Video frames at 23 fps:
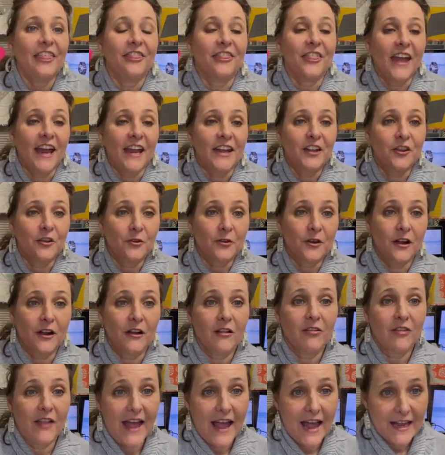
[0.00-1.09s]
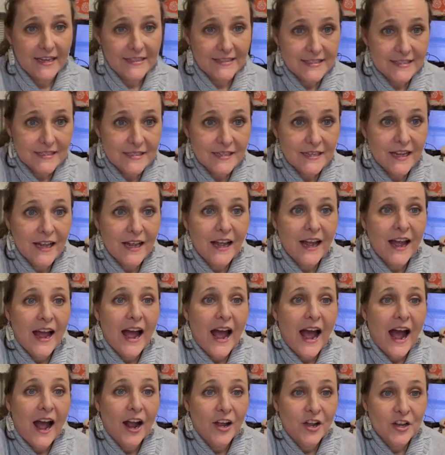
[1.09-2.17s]
Thank you, Colette.
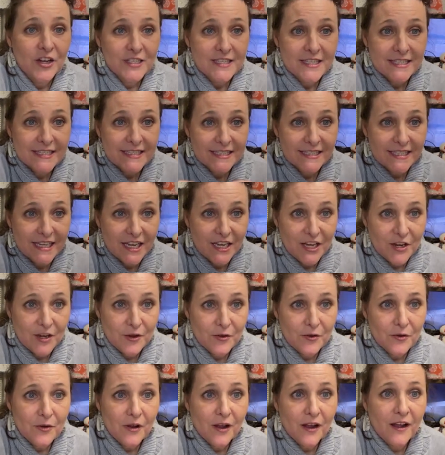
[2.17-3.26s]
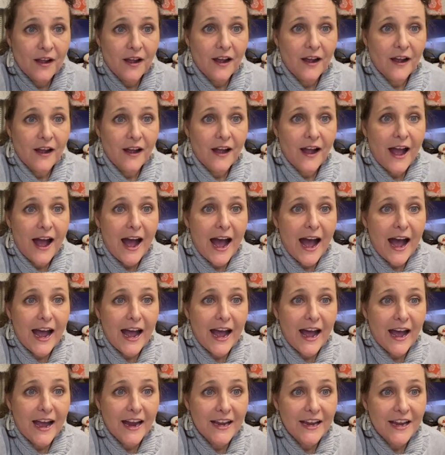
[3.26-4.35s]
Good to see you.
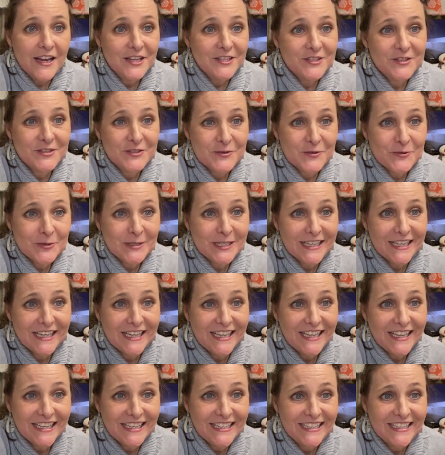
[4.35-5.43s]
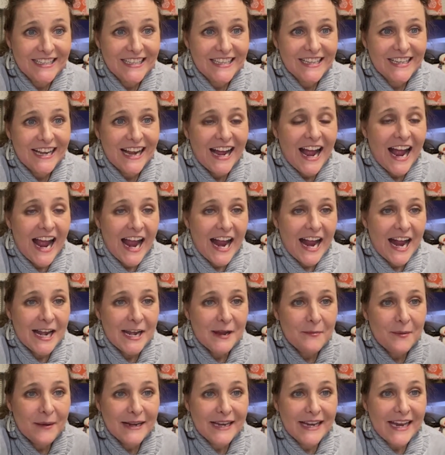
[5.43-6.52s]
Hi, Julie.
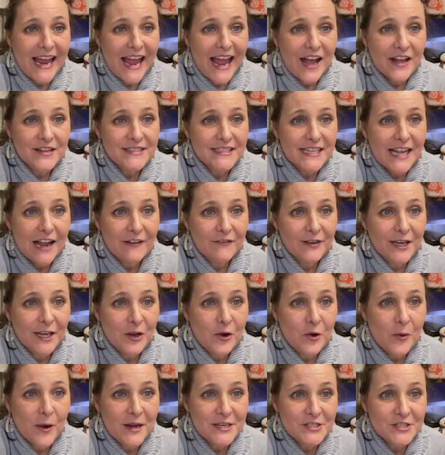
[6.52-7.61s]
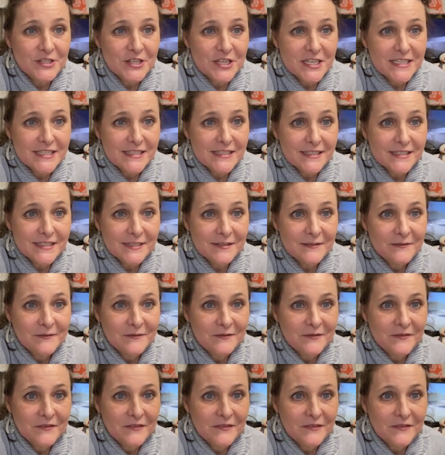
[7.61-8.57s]
Anybody else have any questions?